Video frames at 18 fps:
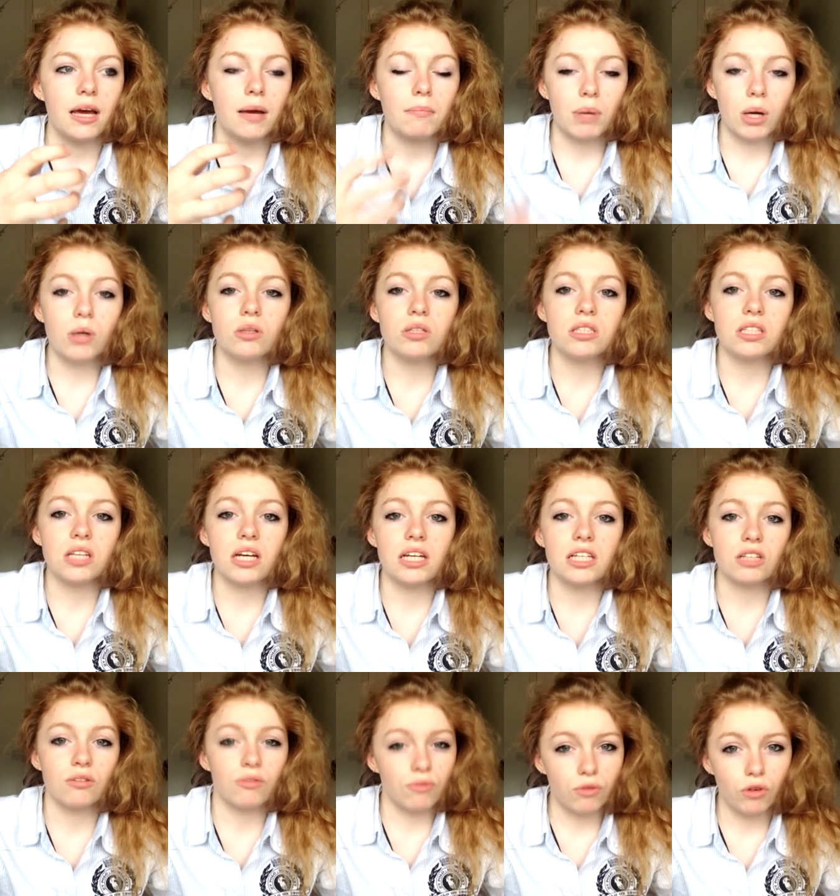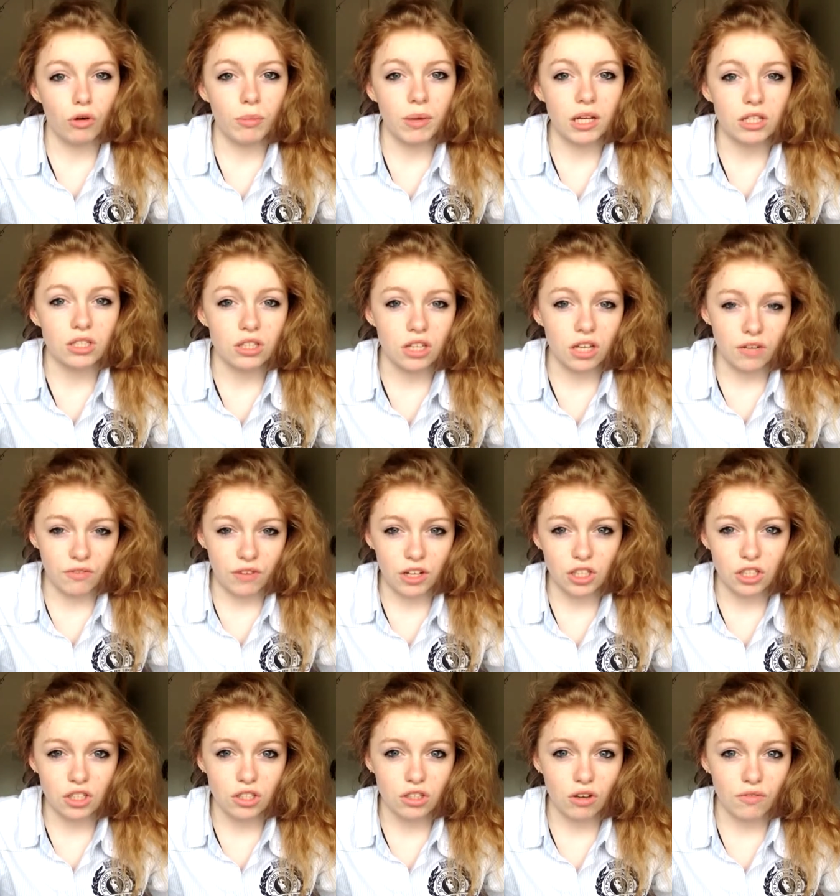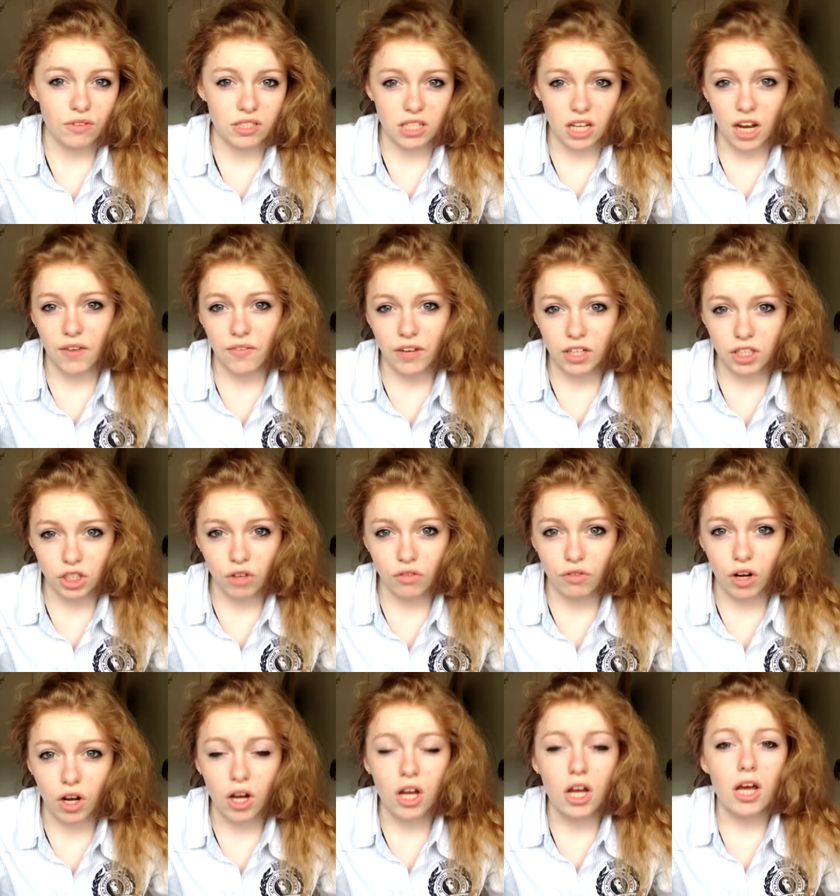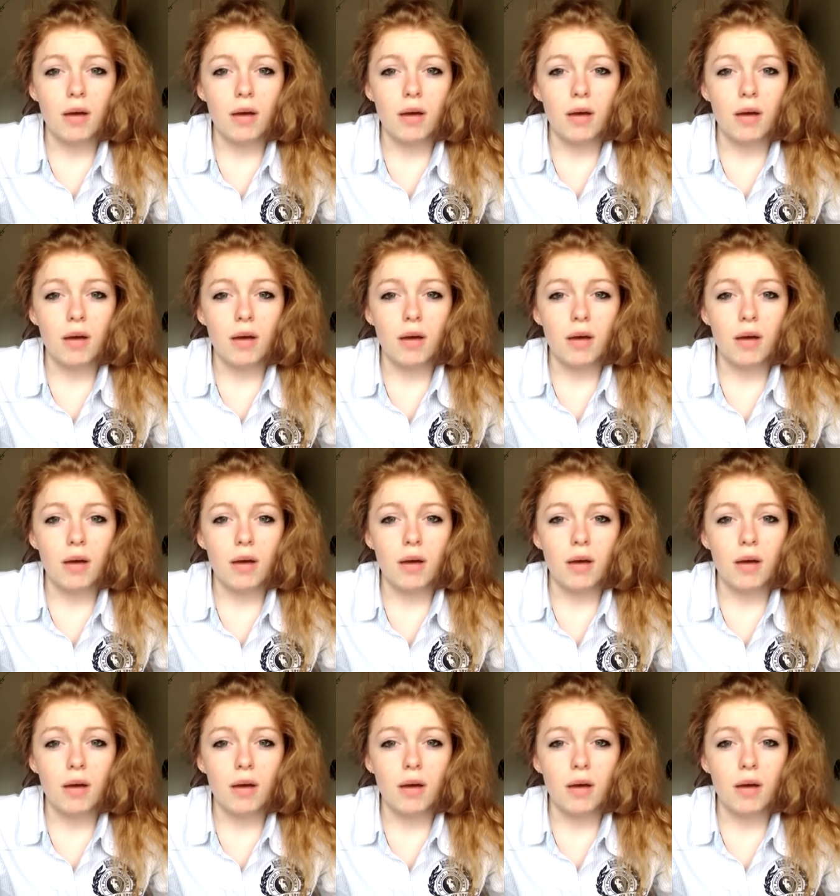poster is conforming to the conventions of a sci-fi genre,